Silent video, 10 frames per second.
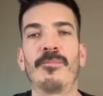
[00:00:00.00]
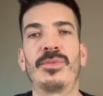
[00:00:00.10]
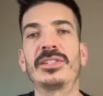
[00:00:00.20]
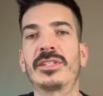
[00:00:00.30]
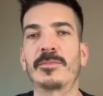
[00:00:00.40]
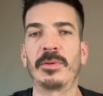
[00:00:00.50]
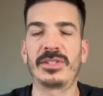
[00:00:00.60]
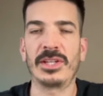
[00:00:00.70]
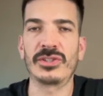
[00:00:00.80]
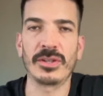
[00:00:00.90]
This is
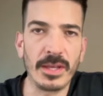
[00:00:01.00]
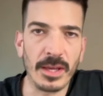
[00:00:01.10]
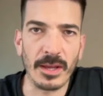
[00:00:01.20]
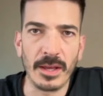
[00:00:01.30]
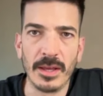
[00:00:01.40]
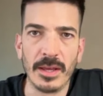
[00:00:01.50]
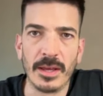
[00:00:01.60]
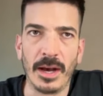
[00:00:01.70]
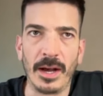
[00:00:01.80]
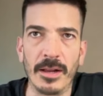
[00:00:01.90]
potentially
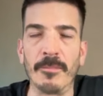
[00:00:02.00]
uh,